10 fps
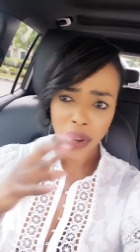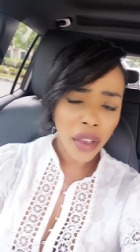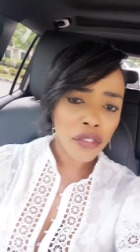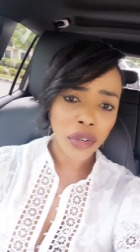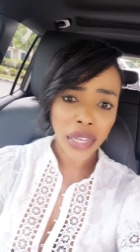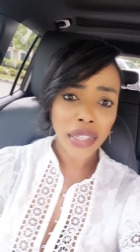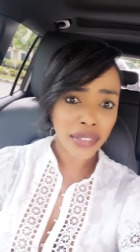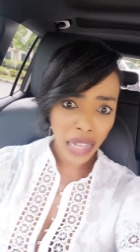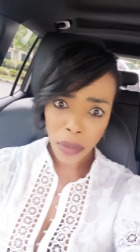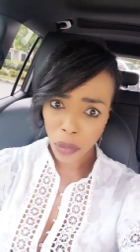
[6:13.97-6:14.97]
whatever they can
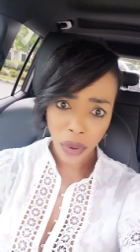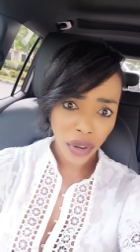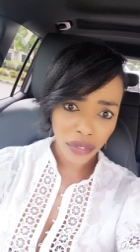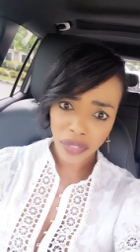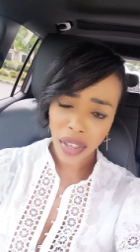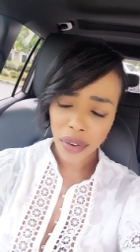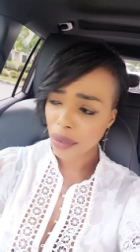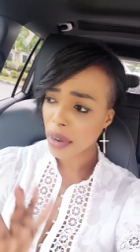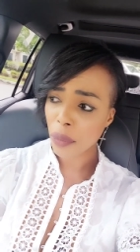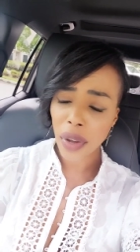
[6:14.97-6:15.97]
stop rain
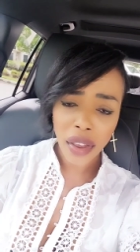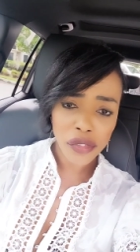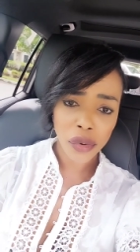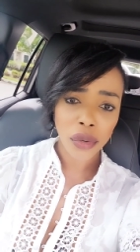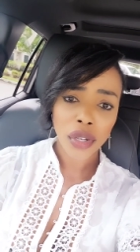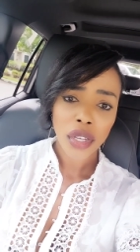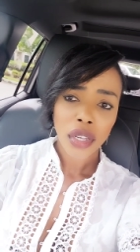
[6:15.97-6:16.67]
fire and whatever